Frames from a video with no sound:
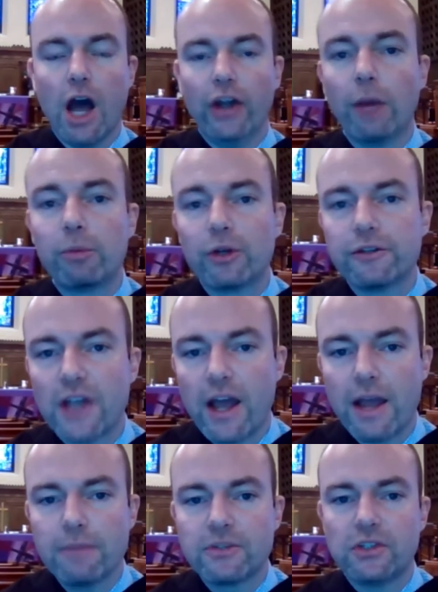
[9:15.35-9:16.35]
A number of
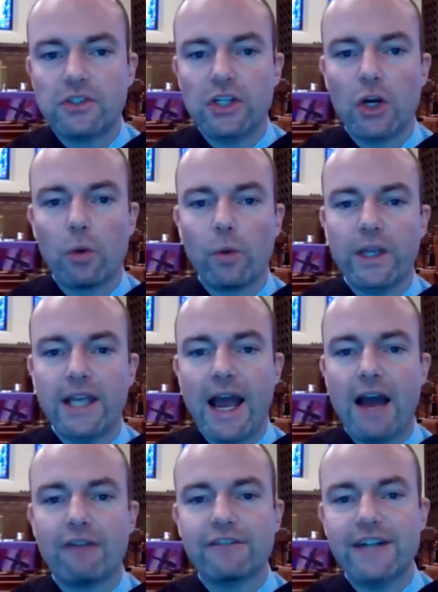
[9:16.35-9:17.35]
times this year, we
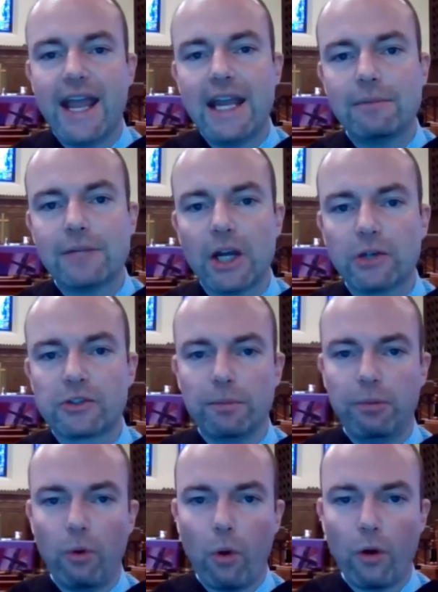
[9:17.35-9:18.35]
have named our
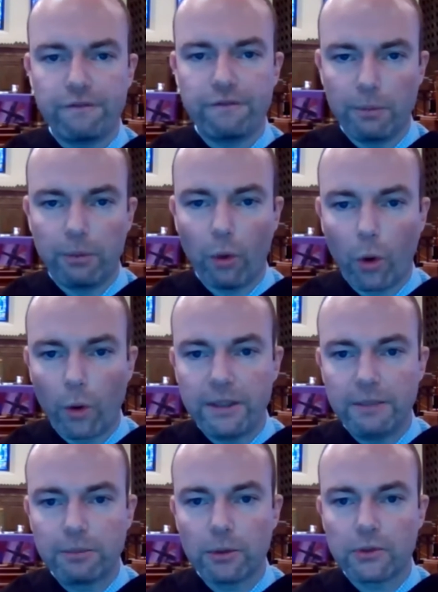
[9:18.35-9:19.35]
support for the Poor
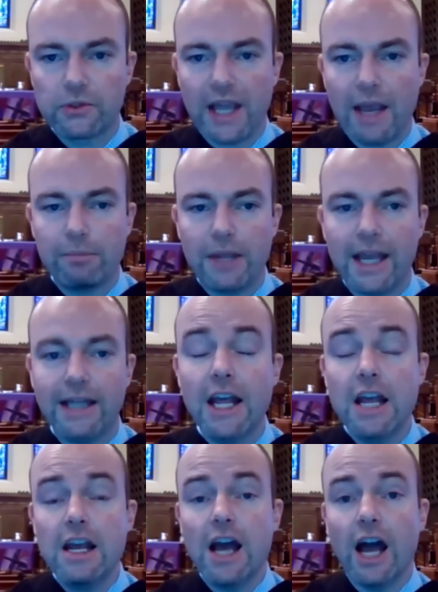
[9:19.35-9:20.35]
People's Campaign,
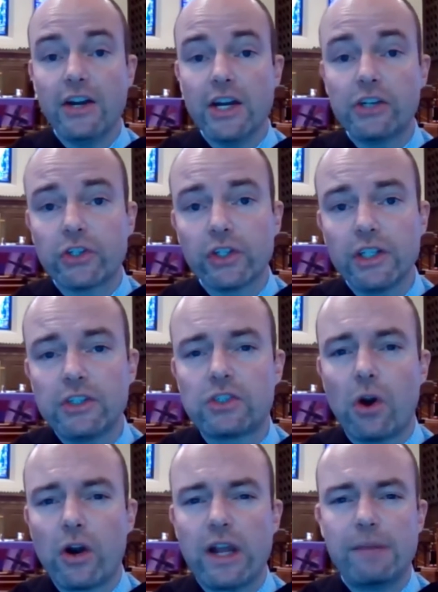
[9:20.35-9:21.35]
initially
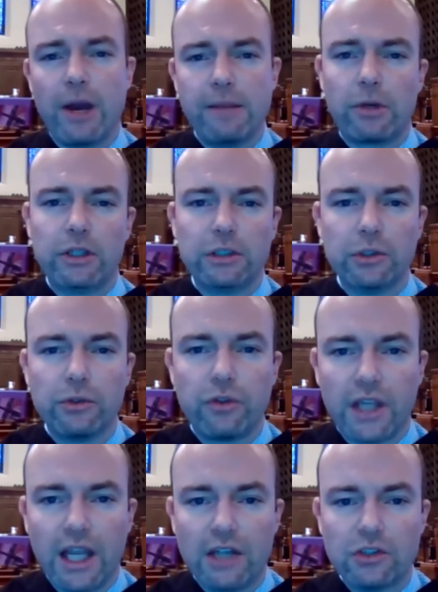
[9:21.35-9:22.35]
started by Martin
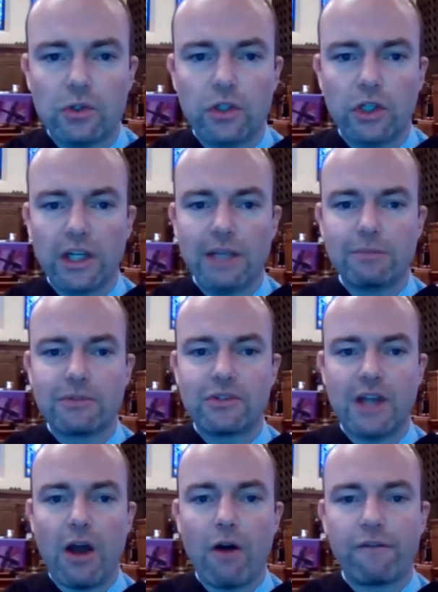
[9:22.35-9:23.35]
Luther King Jr.
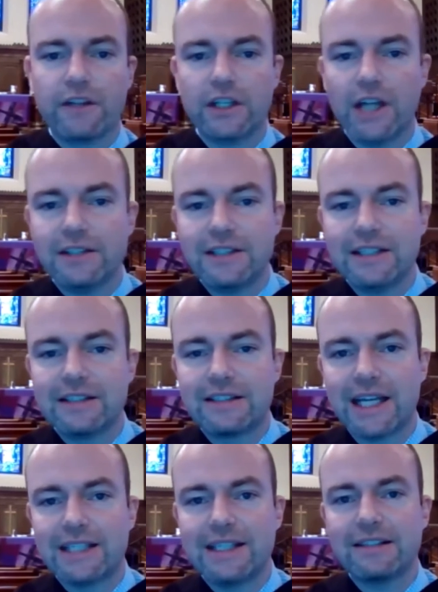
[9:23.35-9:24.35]
himself in the
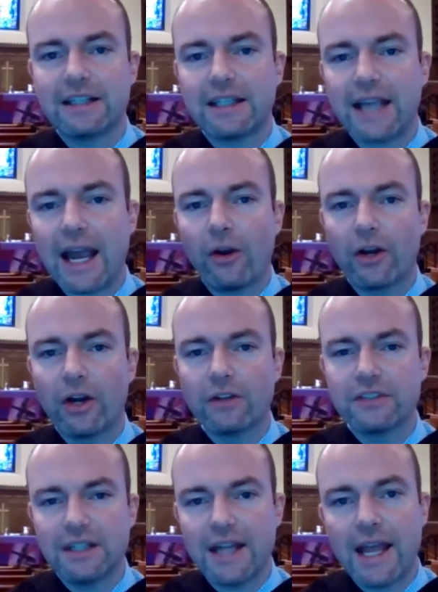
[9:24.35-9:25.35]
1960s and carried
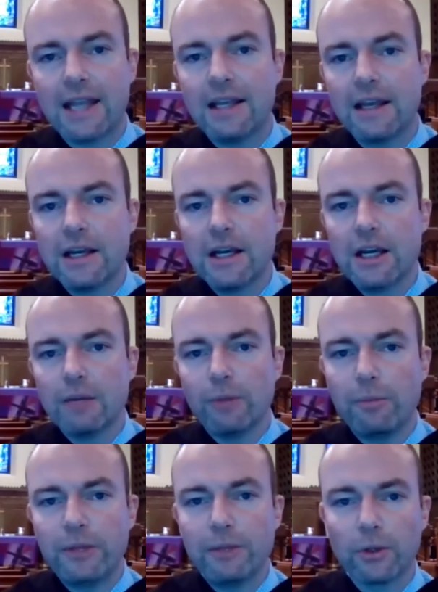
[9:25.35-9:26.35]
on today
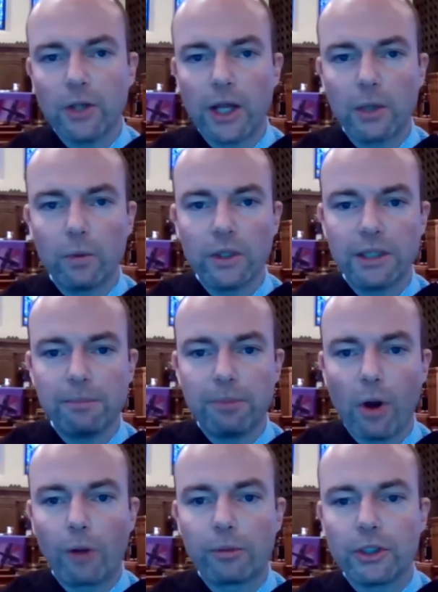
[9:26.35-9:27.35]
by people like William
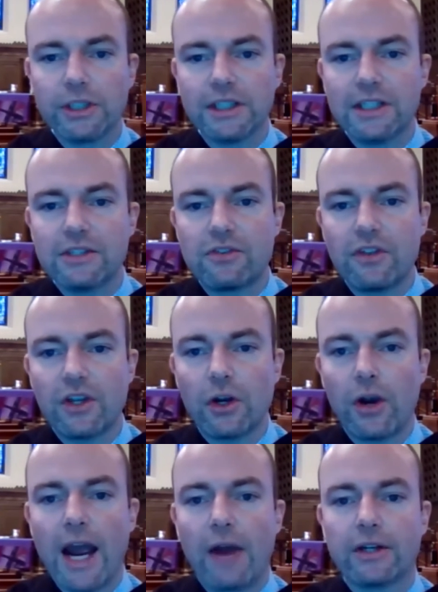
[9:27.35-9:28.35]
Barber and Liz
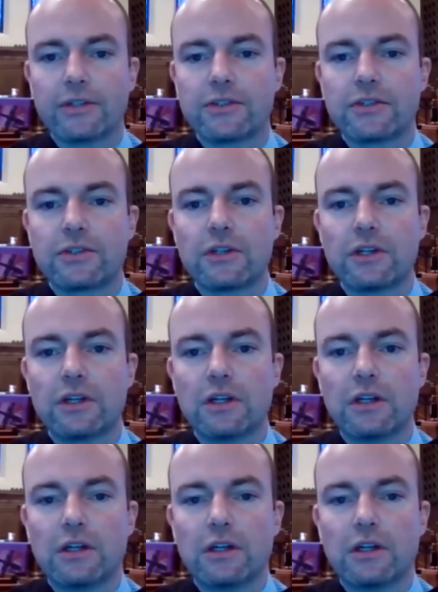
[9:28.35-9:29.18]
Theo Harris,